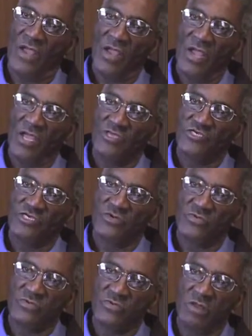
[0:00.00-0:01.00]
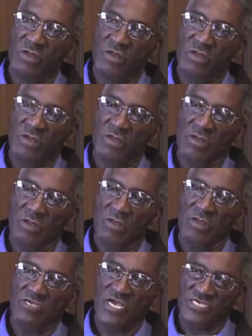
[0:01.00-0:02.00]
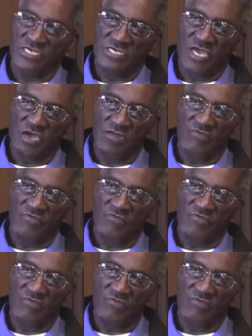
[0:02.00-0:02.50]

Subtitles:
in June, Sussex County,